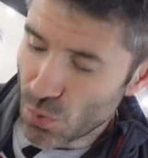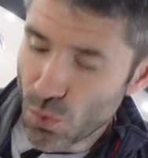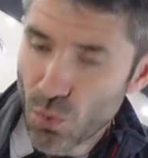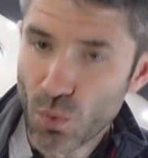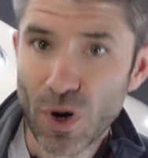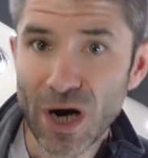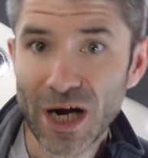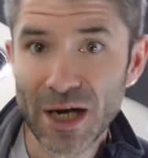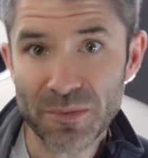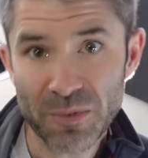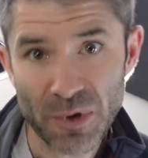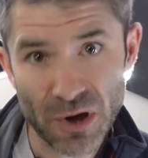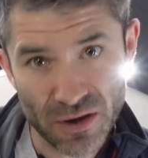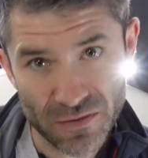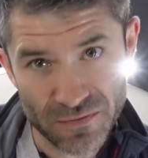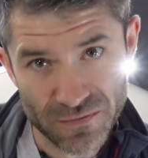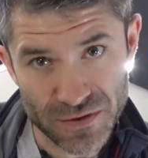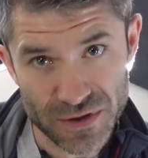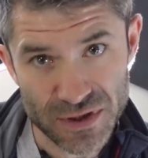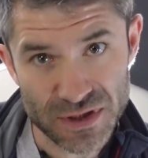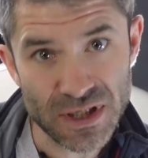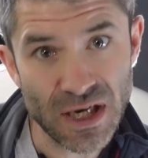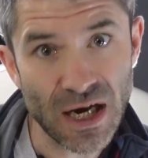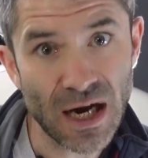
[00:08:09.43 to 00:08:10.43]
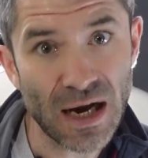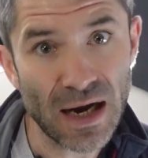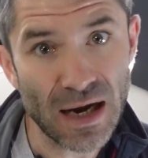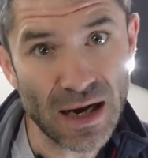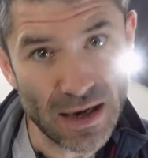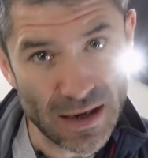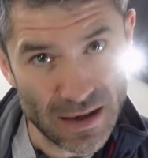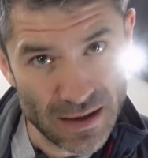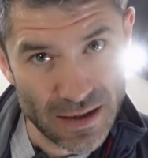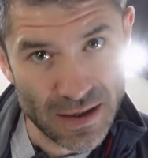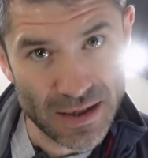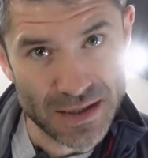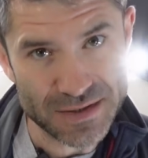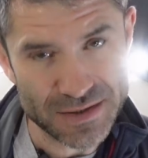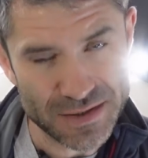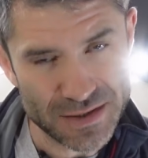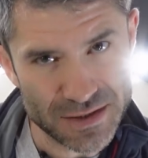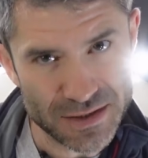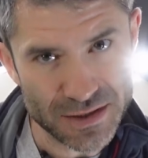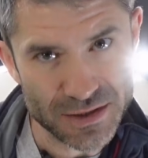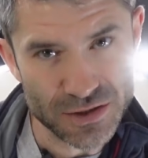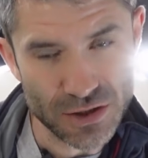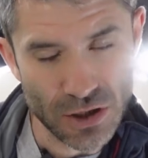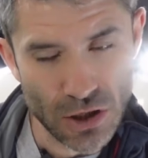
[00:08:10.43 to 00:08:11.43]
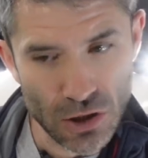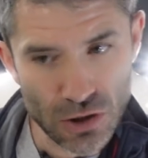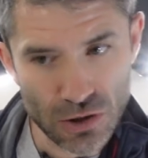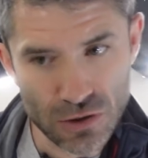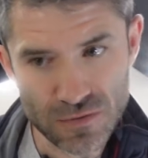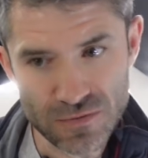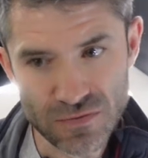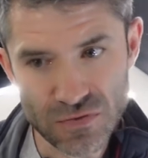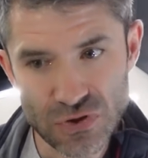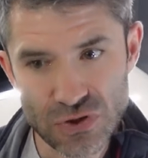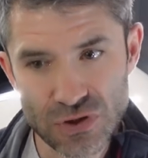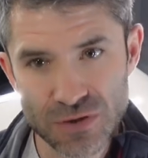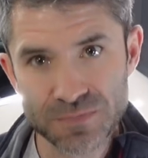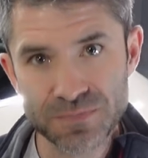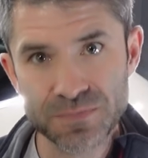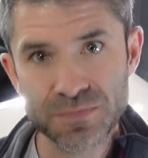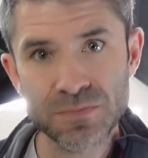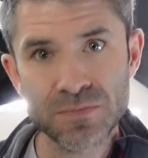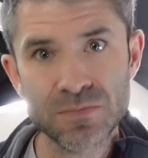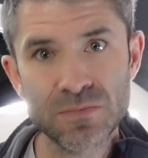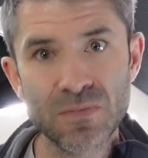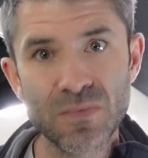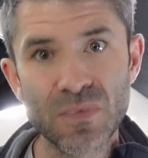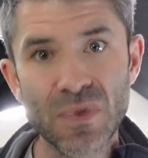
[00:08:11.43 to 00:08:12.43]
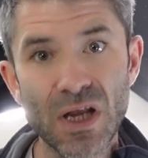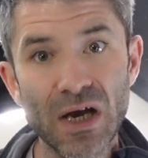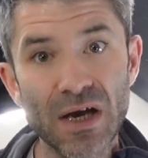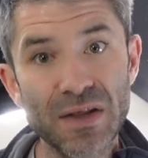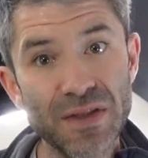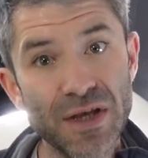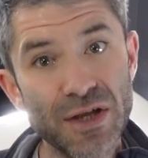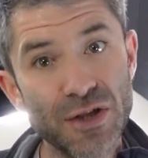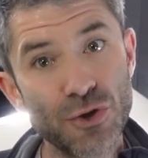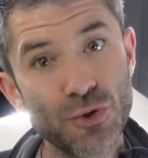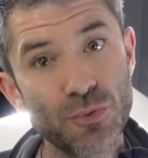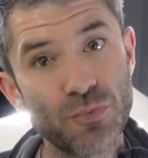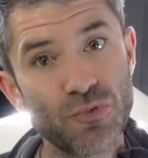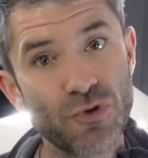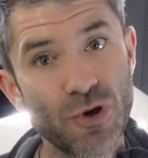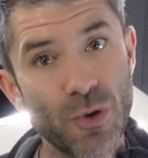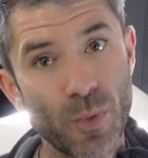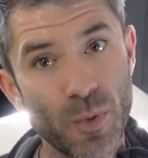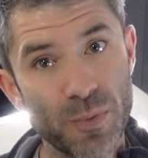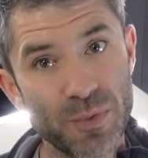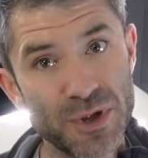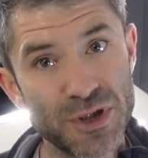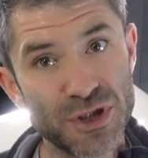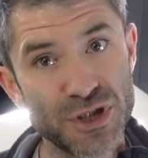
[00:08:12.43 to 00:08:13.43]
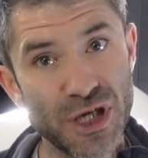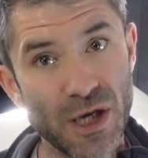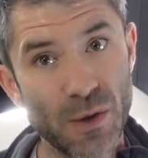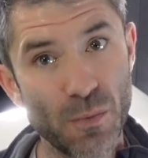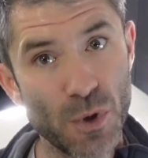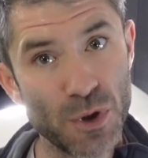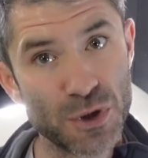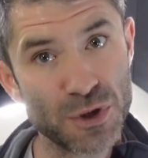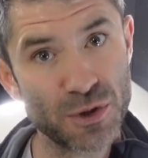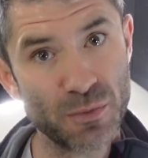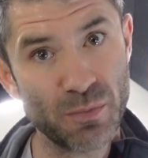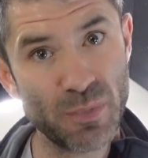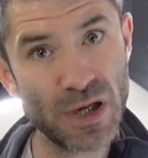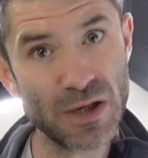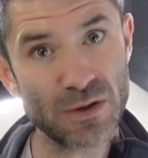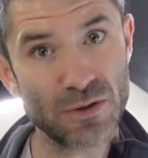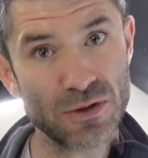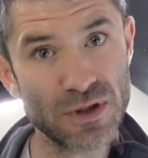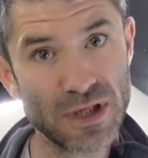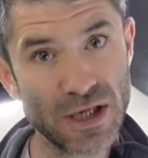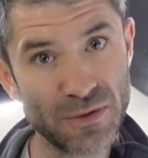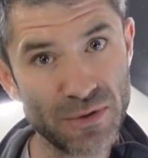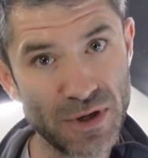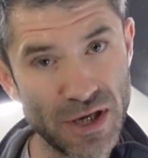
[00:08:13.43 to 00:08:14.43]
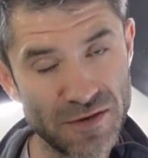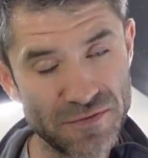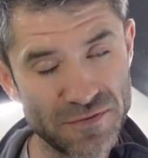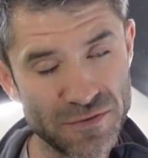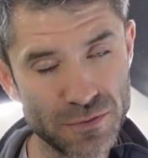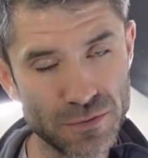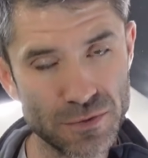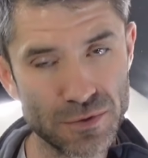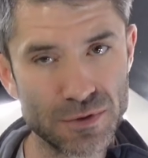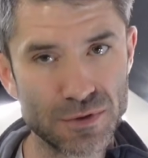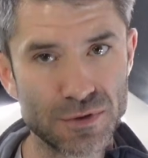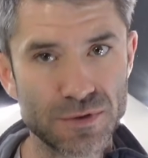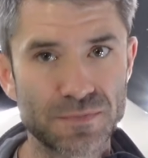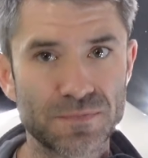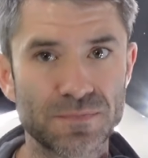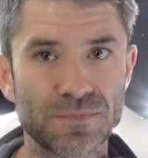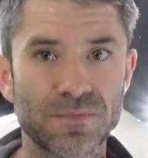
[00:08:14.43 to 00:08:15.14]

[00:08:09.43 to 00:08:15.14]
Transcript: wipe off the tar as it dissolves, and then you'll probably jet wash the panel down afterwards.